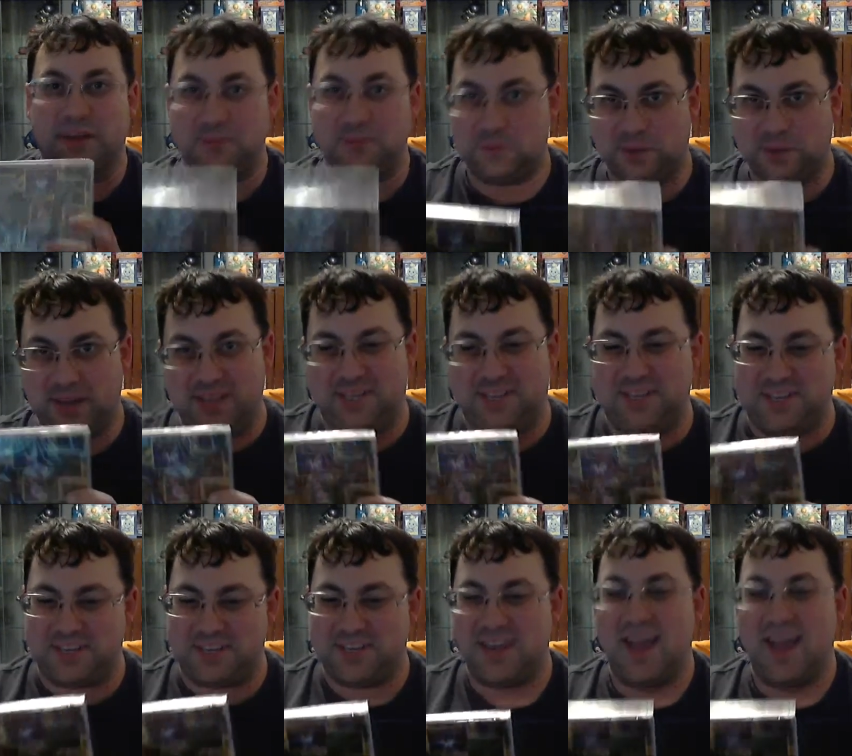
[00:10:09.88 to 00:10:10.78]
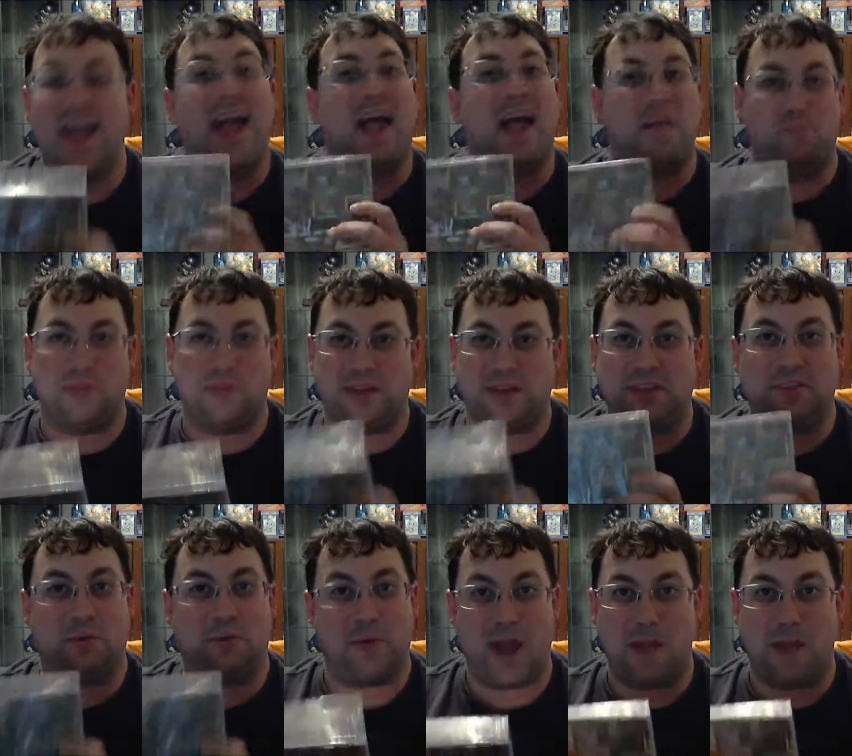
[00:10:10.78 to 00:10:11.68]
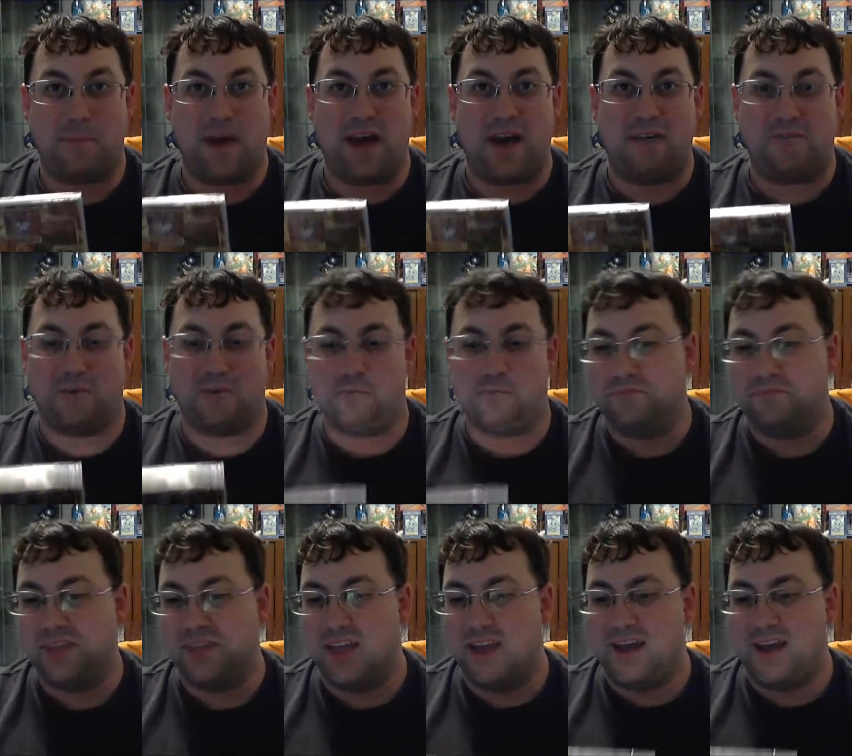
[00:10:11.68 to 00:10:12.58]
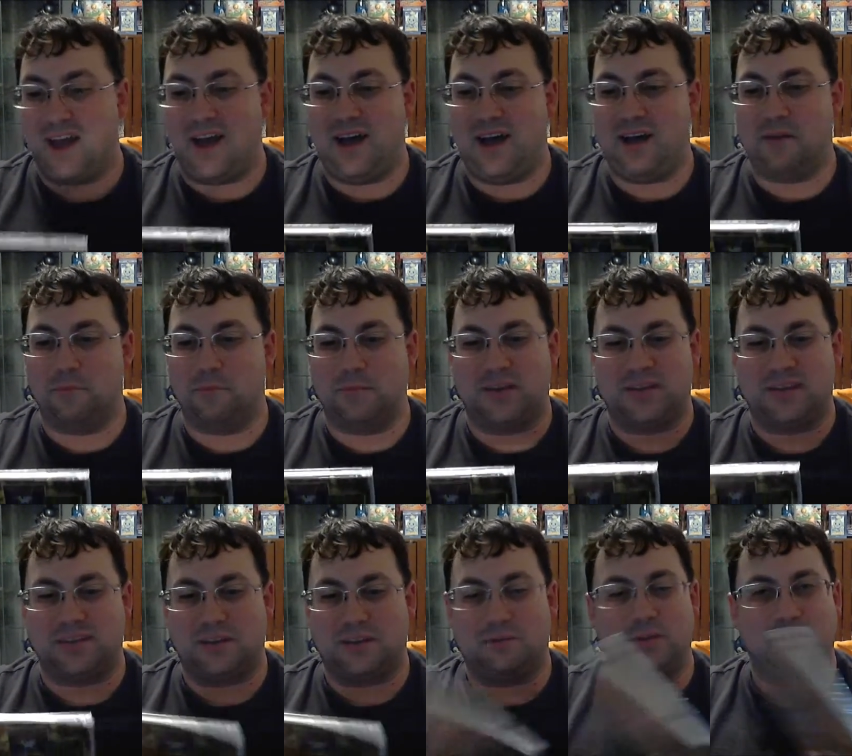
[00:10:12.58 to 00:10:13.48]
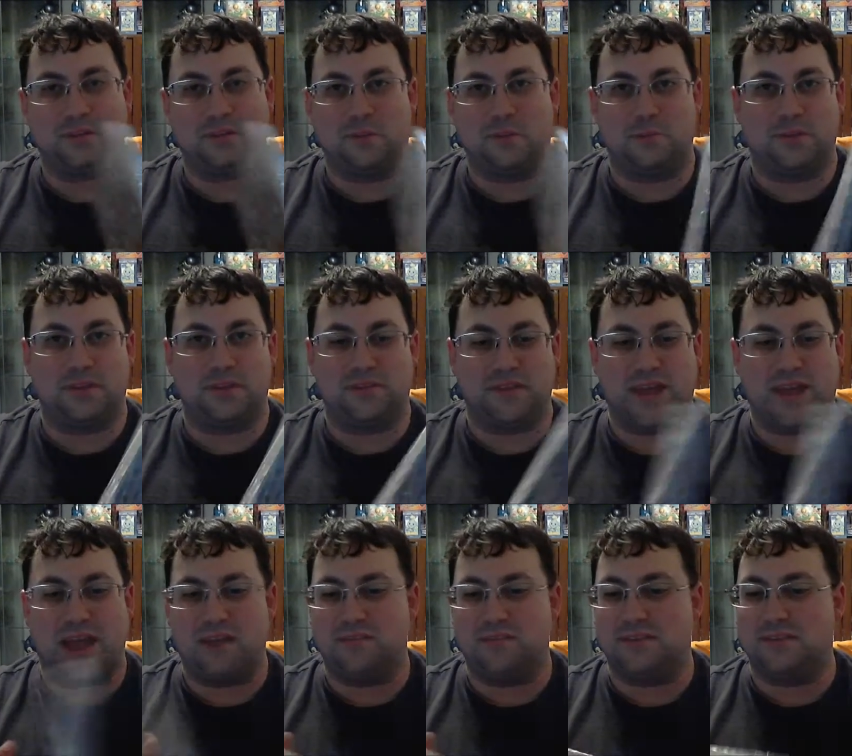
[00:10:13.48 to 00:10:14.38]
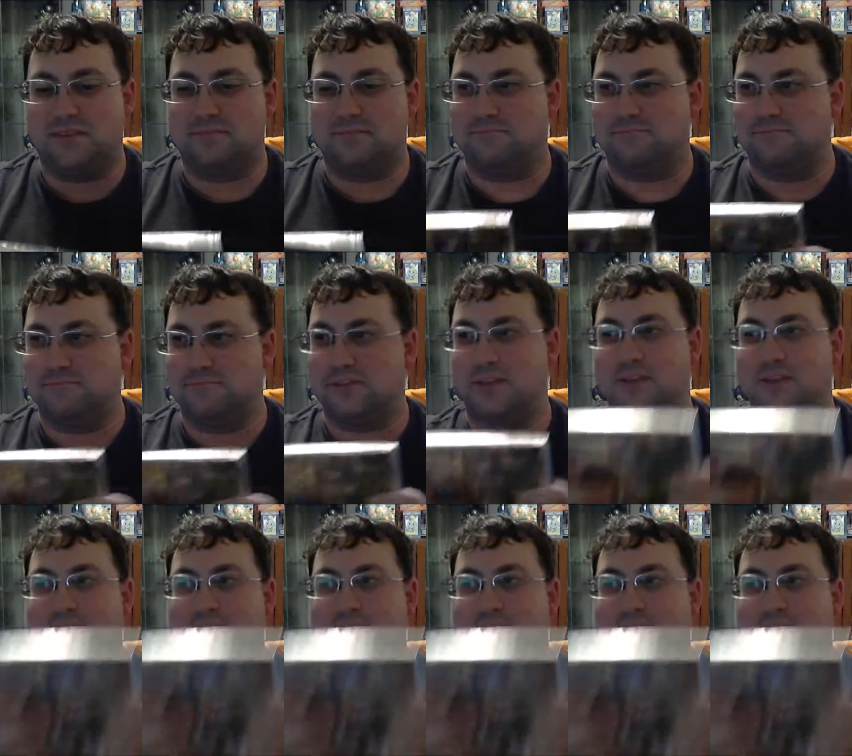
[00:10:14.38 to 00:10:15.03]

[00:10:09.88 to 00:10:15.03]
Twitch and playing the crap out of them. Um, because I really don't believe in having, you can